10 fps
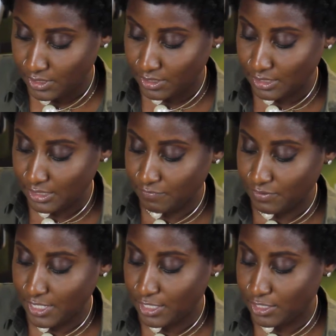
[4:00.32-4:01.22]
And give
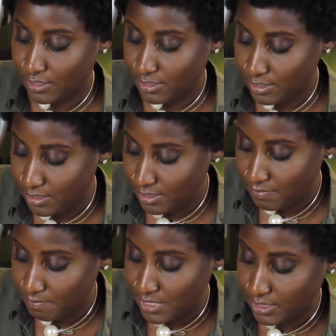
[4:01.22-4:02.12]
that a good
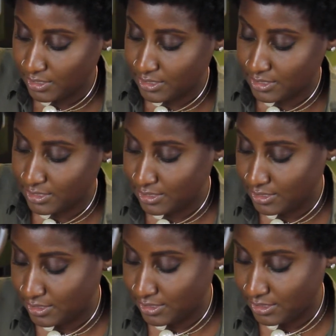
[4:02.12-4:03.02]

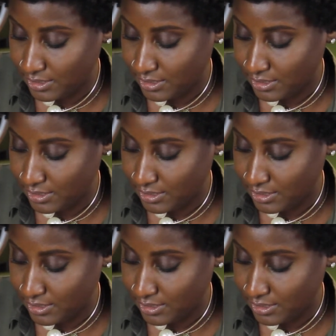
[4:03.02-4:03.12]
mix.